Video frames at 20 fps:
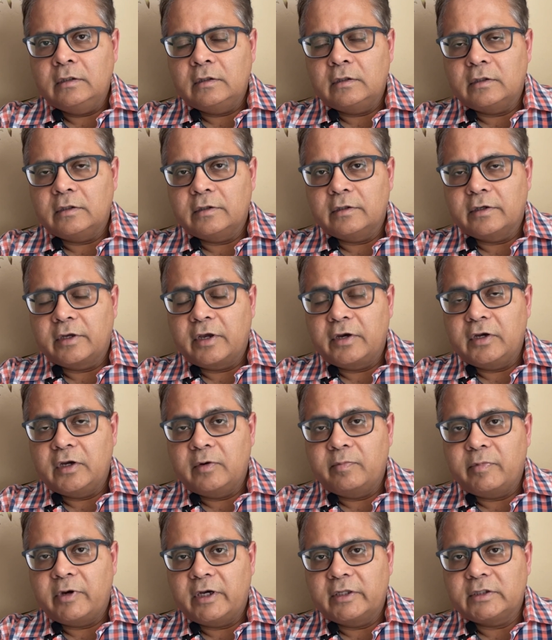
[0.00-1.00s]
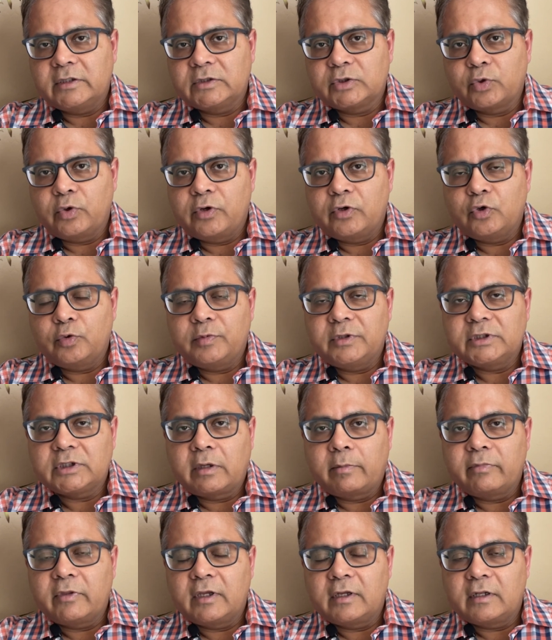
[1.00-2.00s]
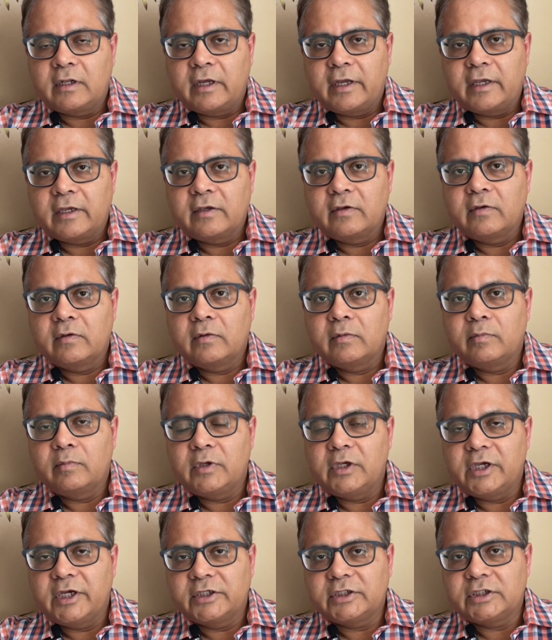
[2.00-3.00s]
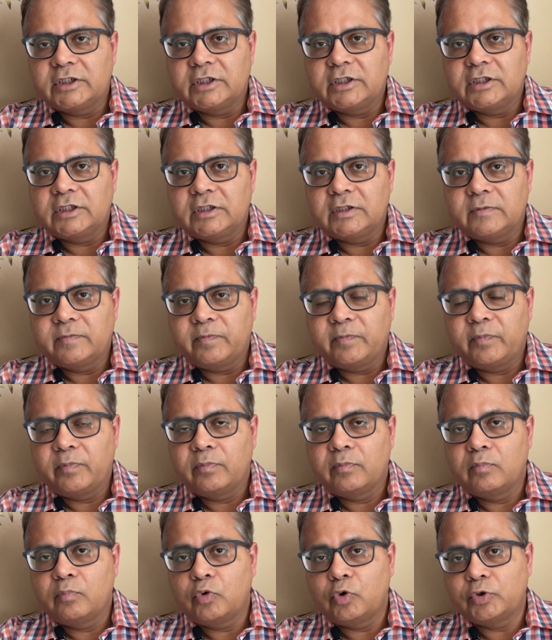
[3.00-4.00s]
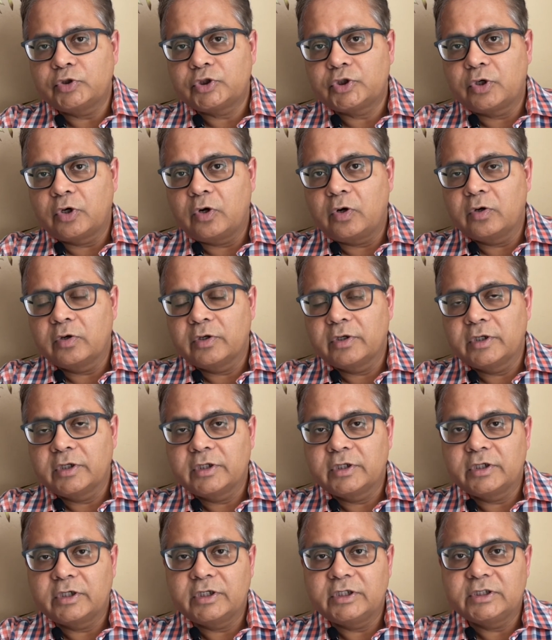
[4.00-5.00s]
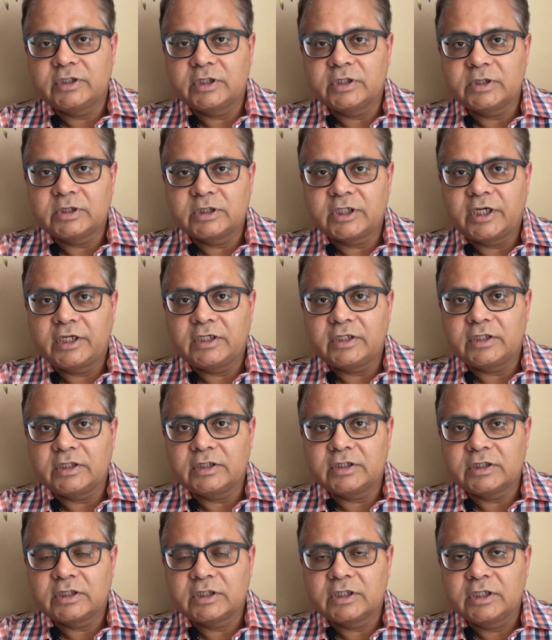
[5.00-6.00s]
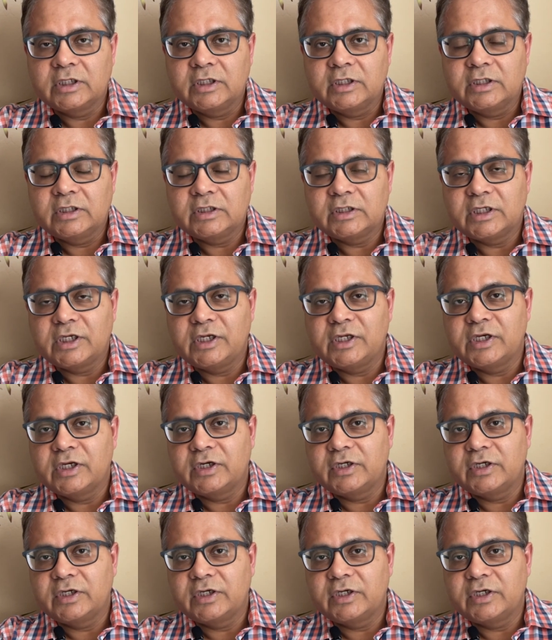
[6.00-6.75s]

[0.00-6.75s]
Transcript: the career path is going to be something like PhD, postdoc, research scientist, senior